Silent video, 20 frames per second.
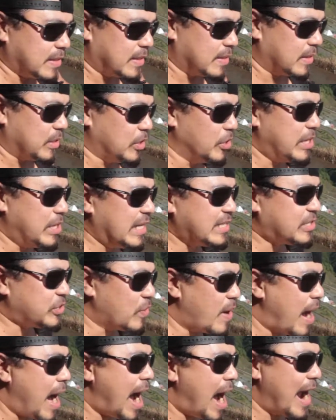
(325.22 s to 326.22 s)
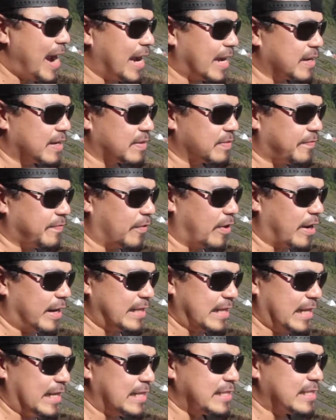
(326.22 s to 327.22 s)
You need to hike for at
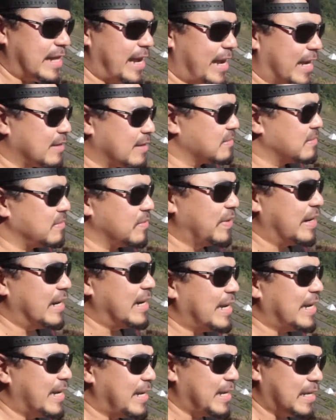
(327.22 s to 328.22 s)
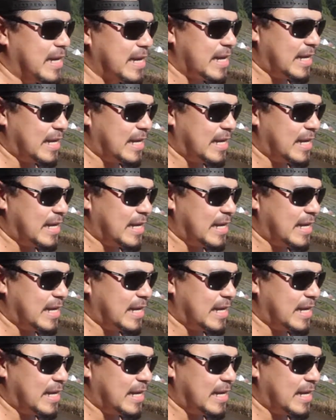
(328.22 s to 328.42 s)
least like really.